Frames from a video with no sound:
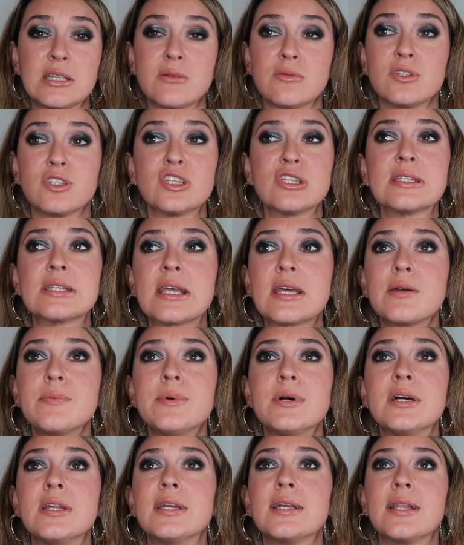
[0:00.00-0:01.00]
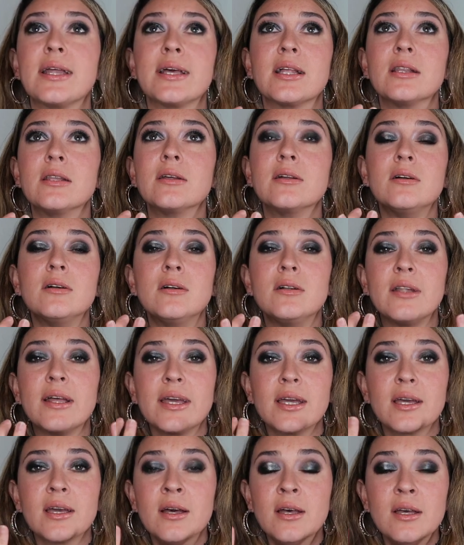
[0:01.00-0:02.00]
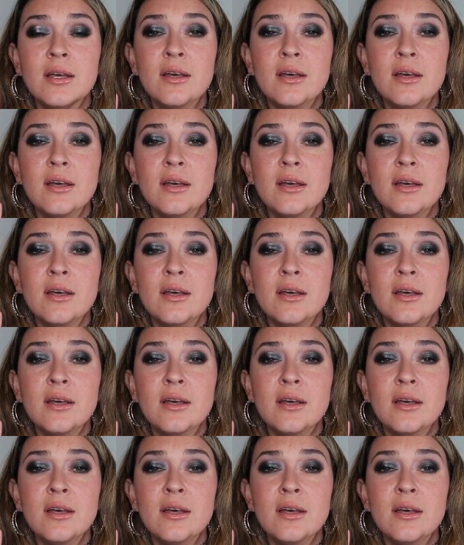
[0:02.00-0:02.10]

It was just like putting like little like